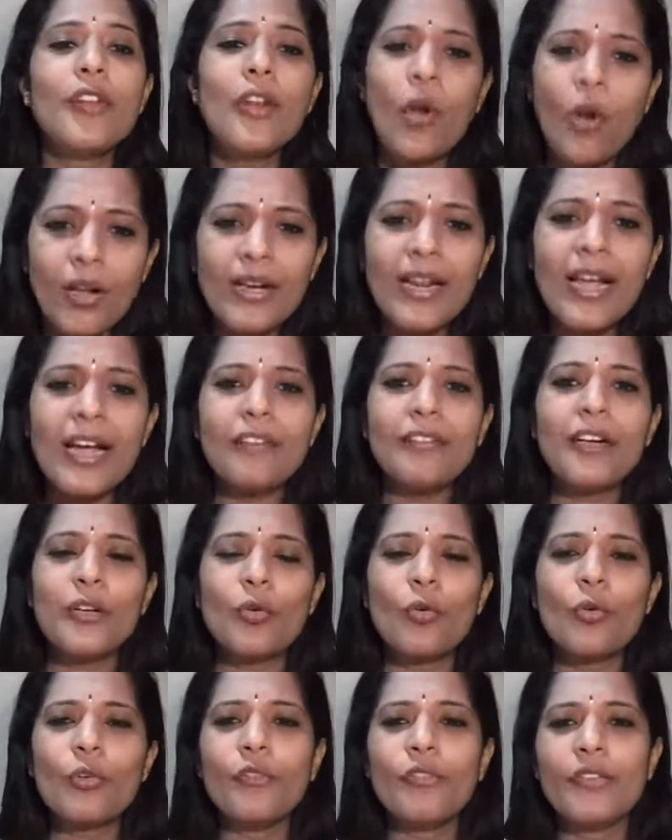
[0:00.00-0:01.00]
we all have
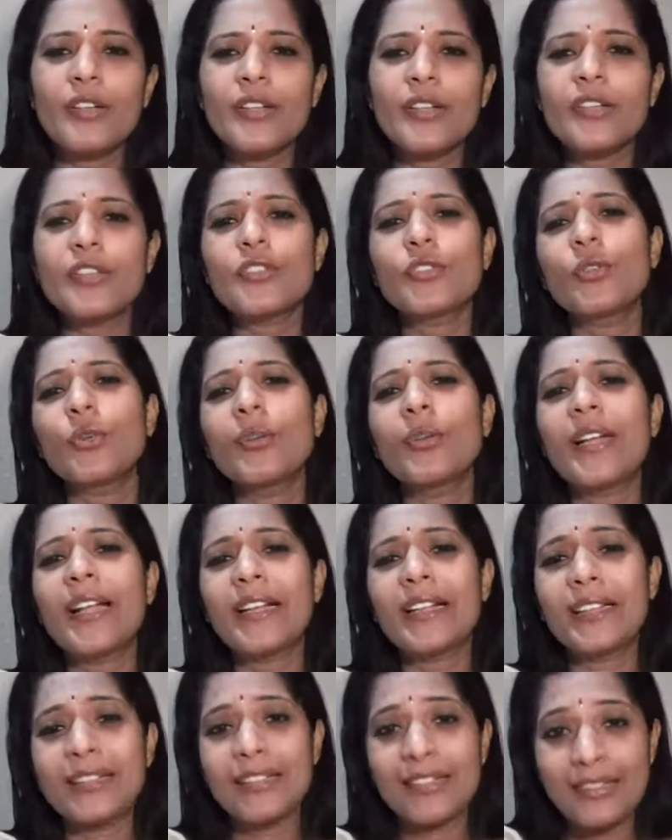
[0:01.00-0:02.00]
our own fears. So
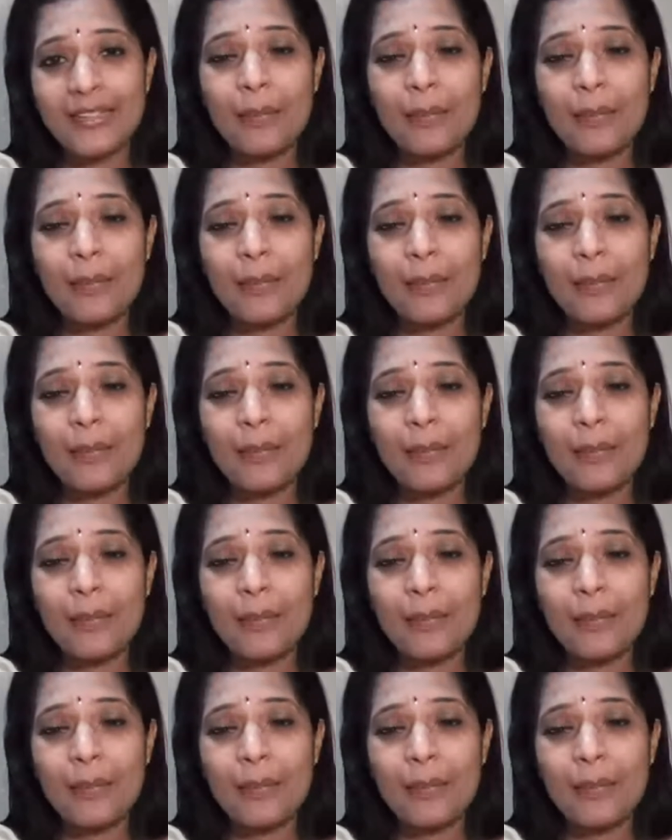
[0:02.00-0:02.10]
like